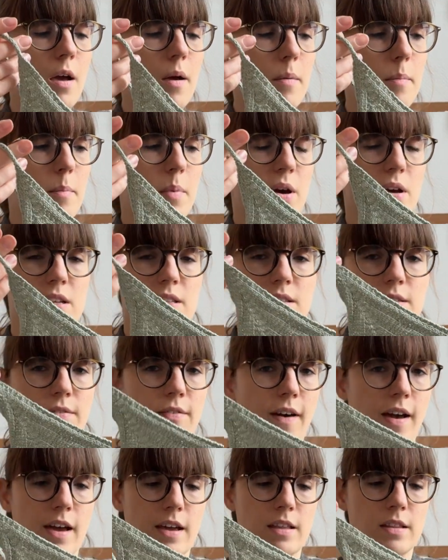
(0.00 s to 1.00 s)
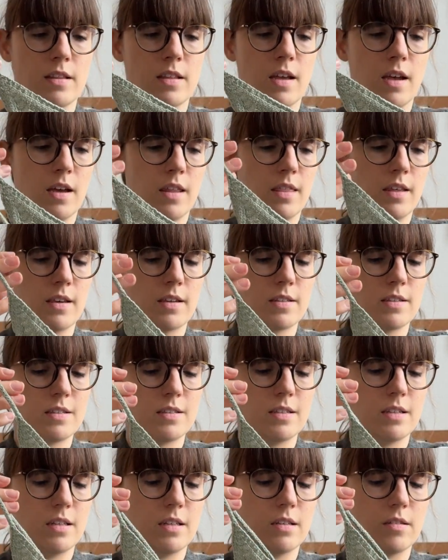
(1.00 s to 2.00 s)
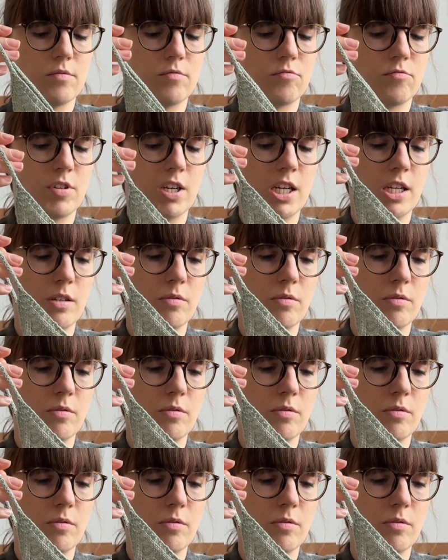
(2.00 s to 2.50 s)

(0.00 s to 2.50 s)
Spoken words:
but it's fine. I think it's still really